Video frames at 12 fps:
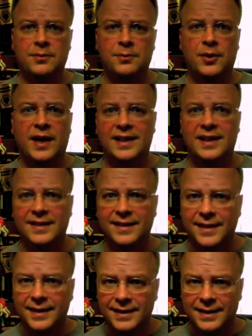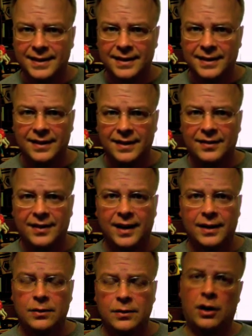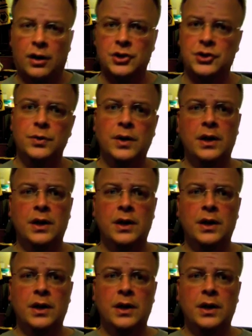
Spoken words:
morality and say, gosh,